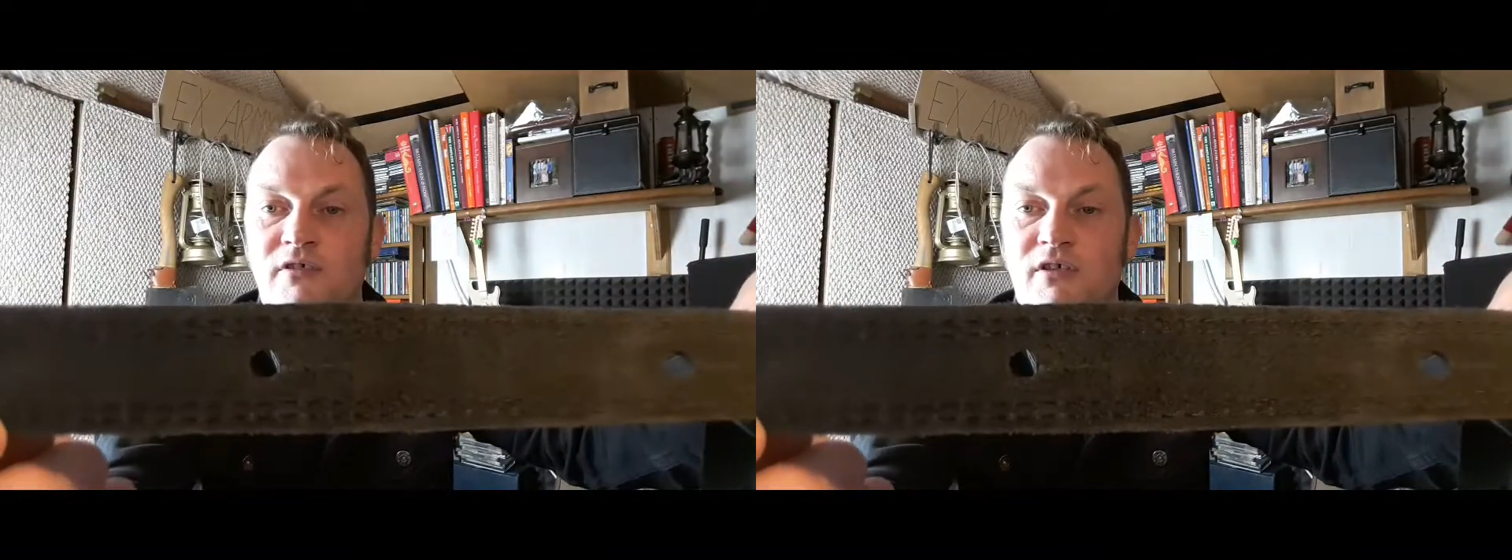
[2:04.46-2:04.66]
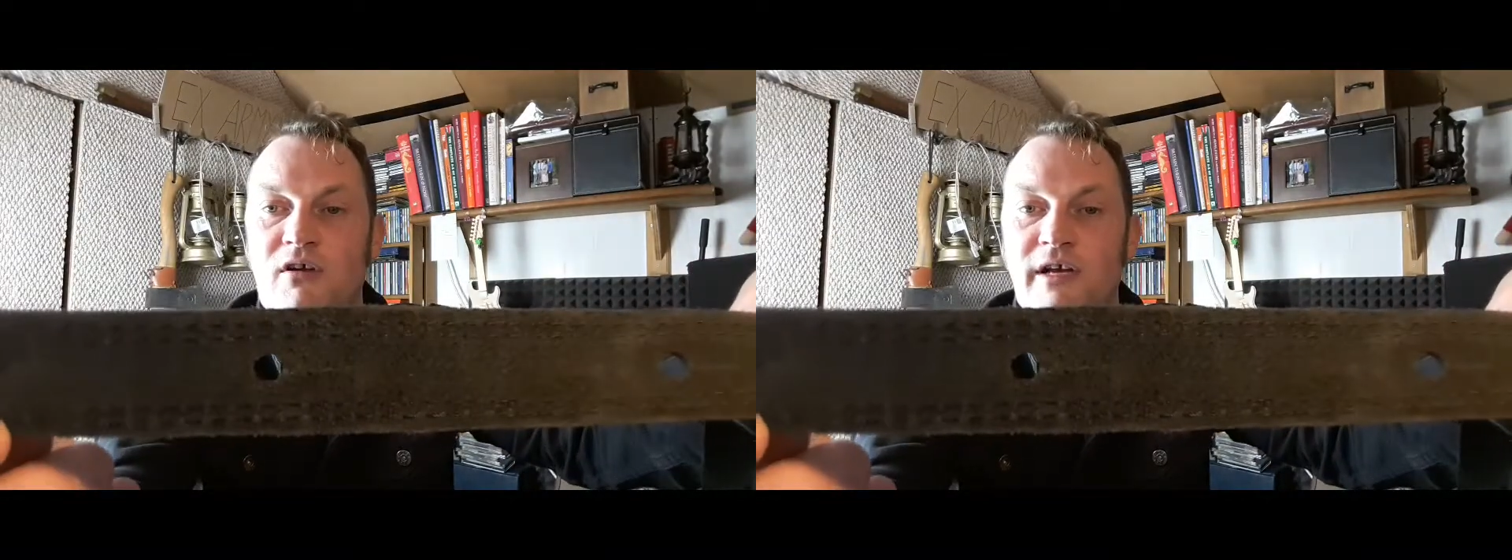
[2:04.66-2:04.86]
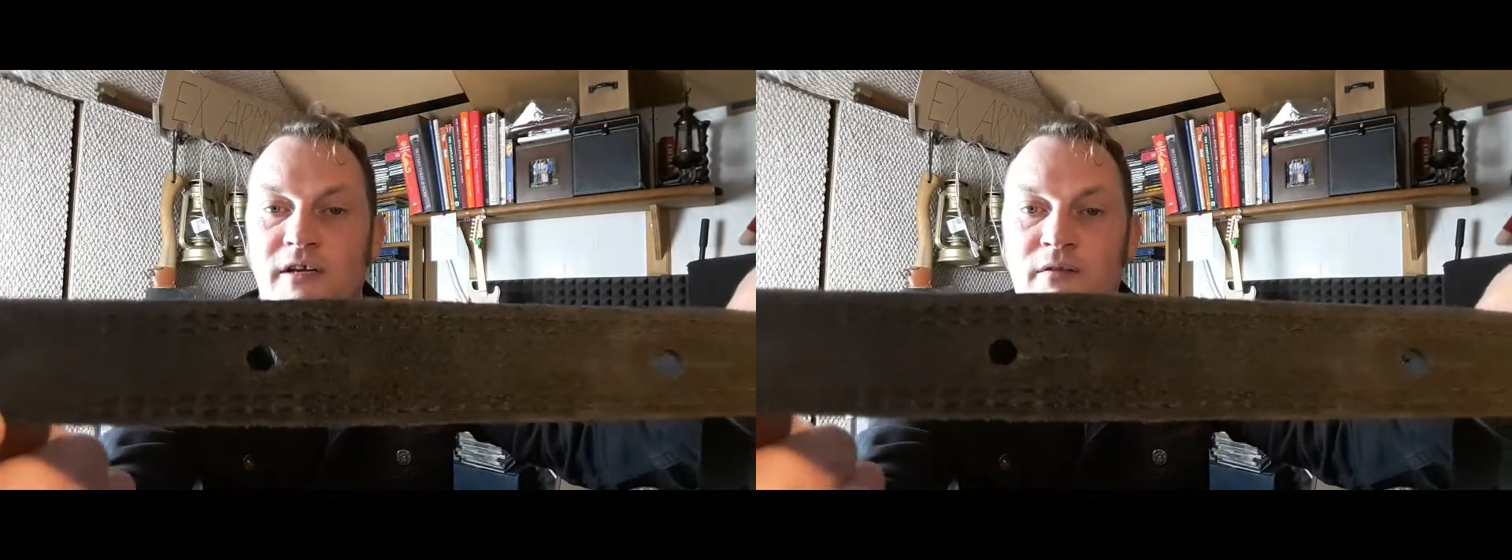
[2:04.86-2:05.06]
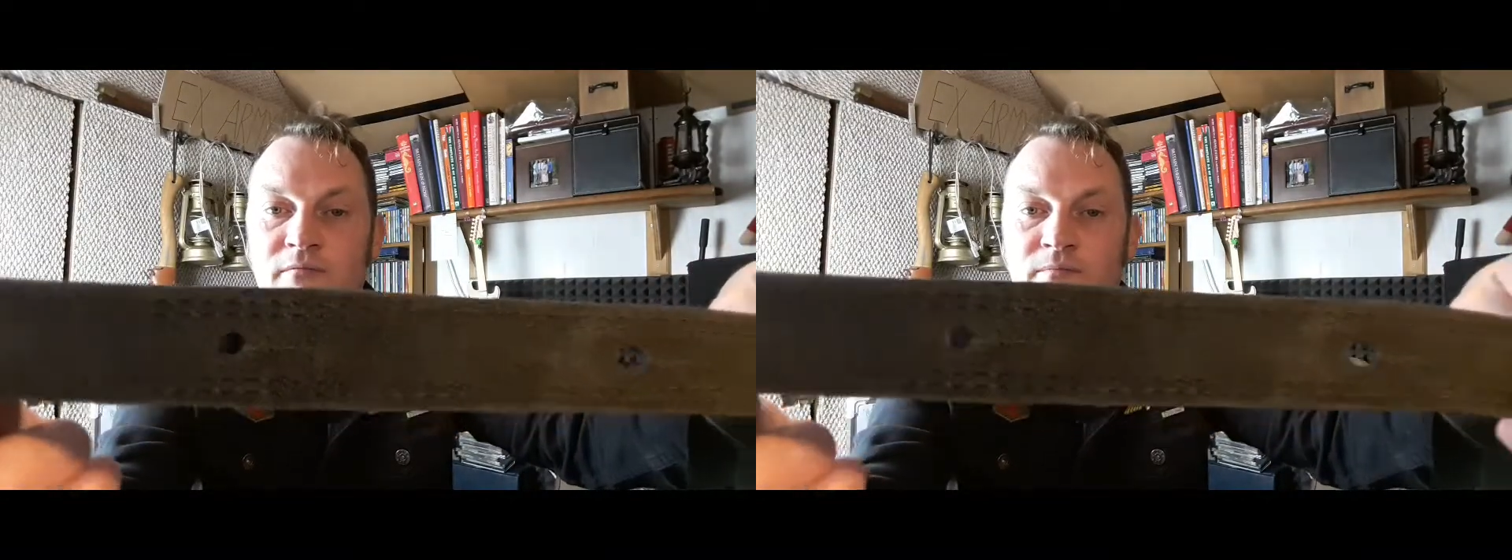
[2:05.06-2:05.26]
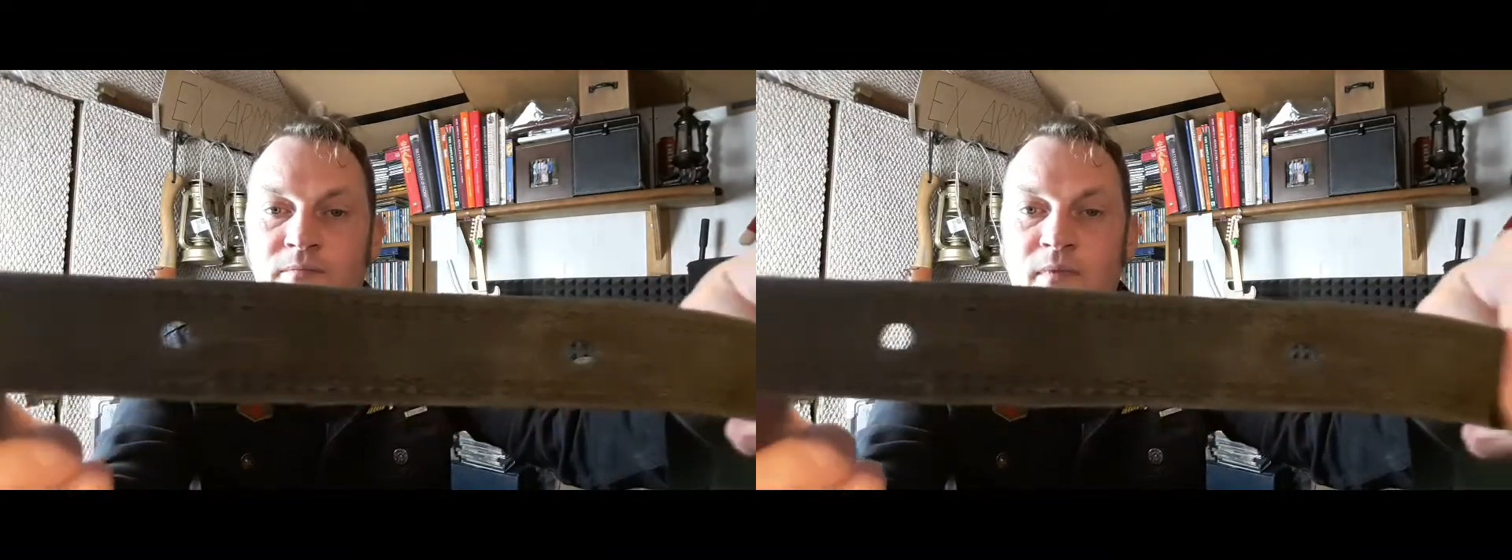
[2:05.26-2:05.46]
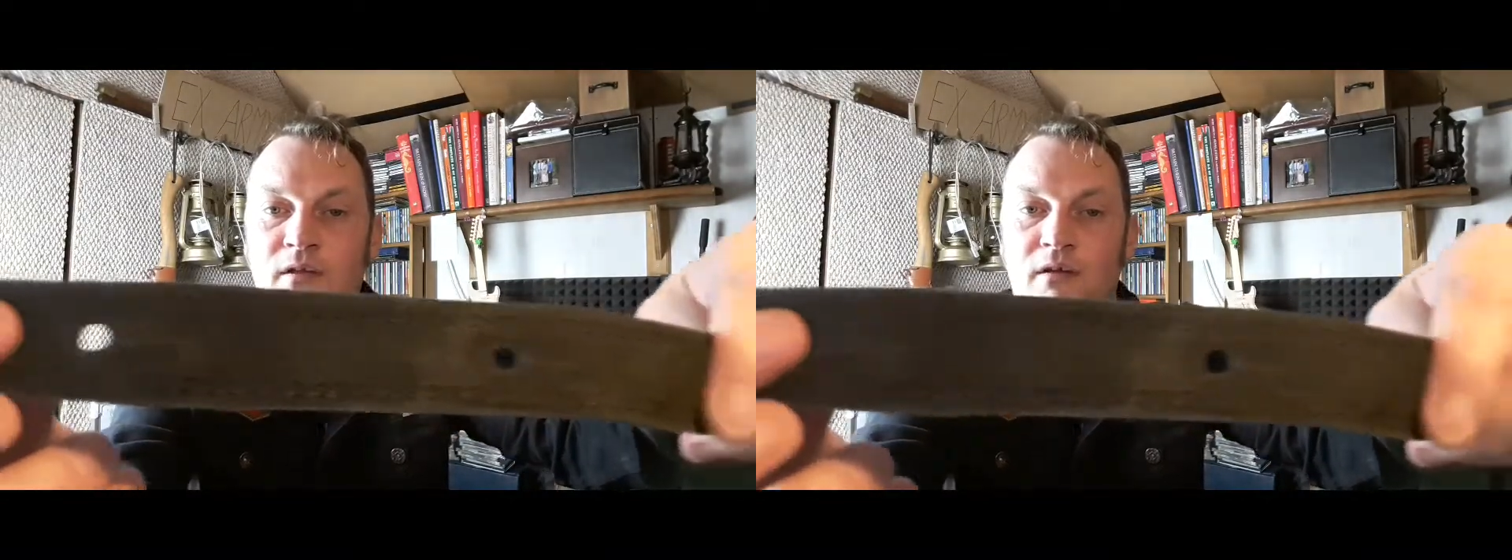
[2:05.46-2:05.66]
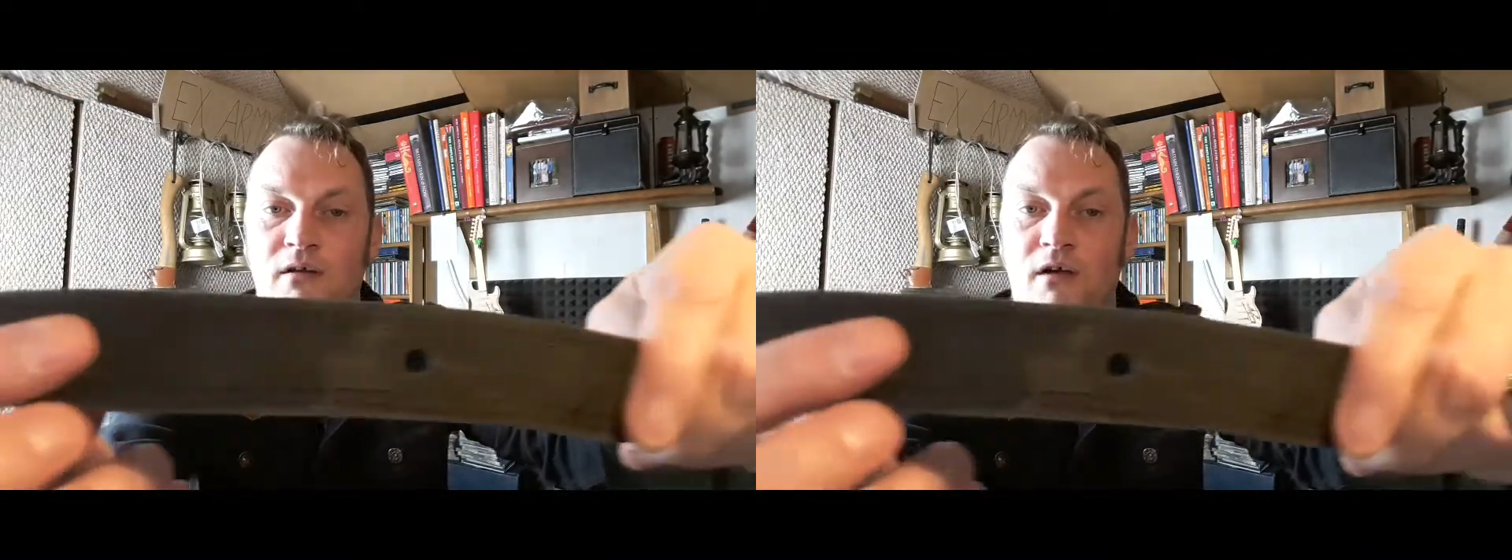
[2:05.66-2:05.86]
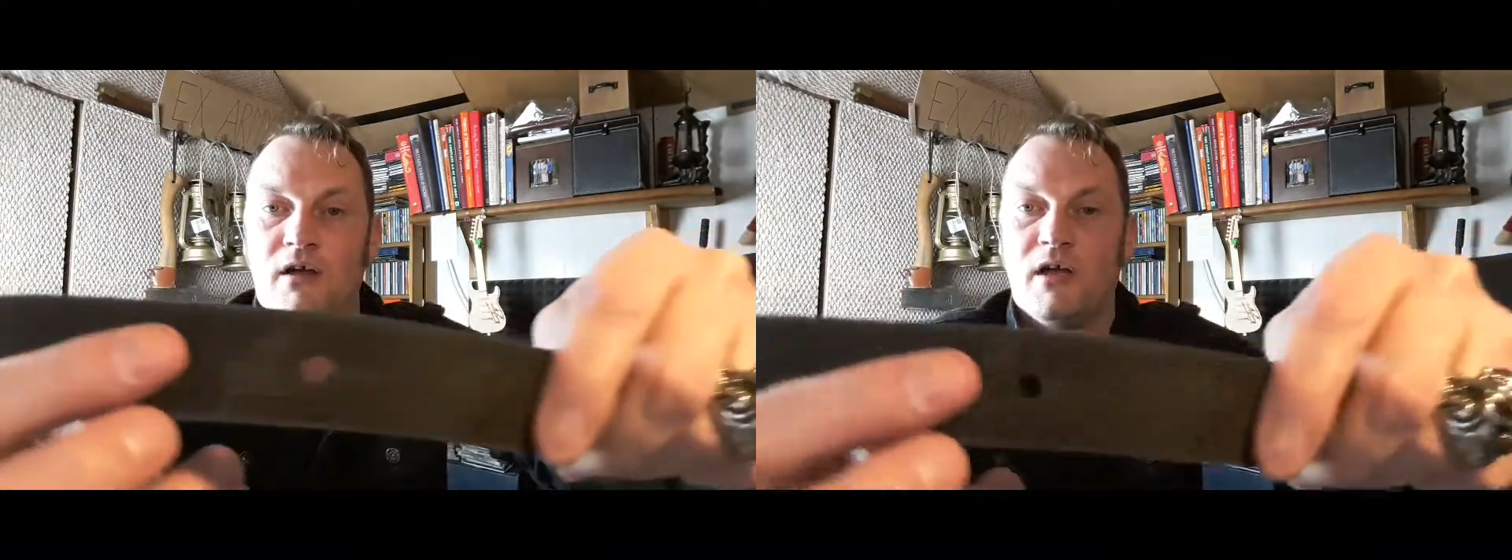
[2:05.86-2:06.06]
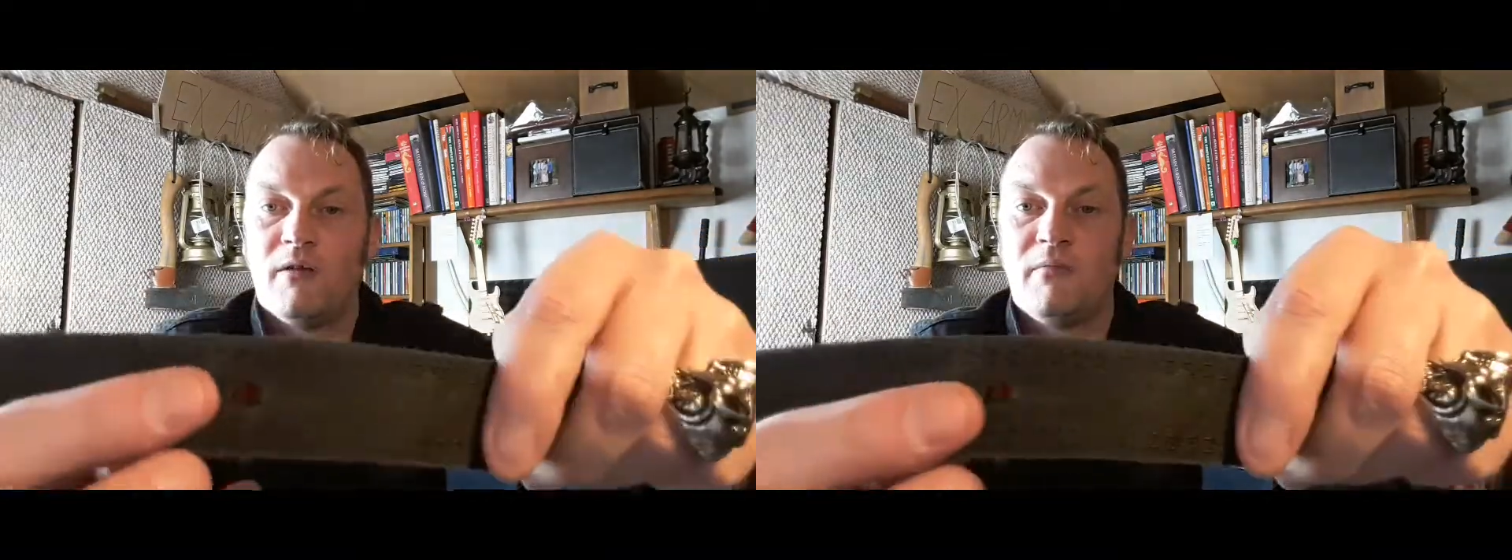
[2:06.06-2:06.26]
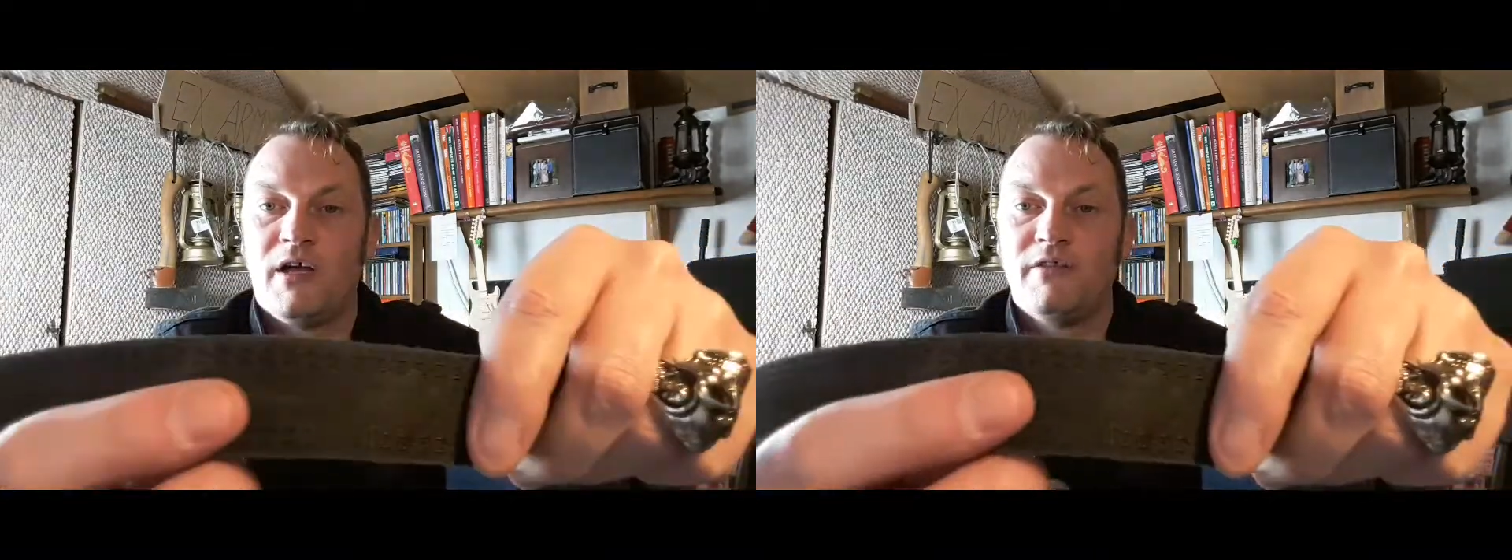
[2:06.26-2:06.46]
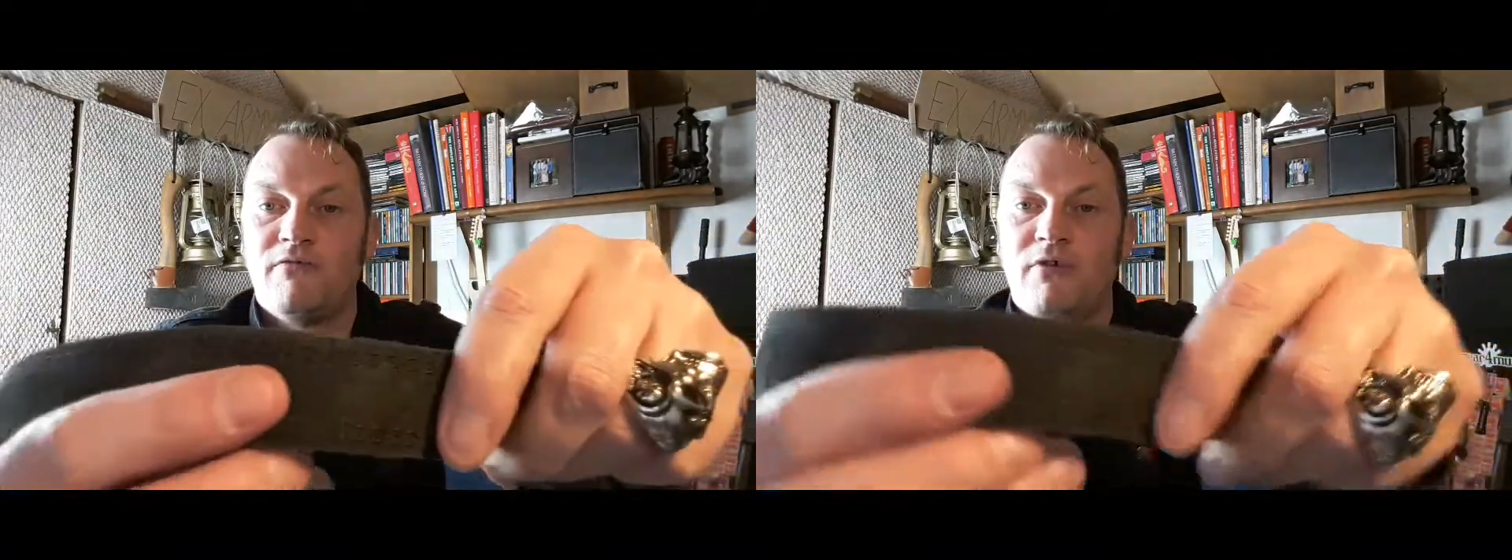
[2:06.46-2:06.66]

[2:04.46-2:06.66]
side. And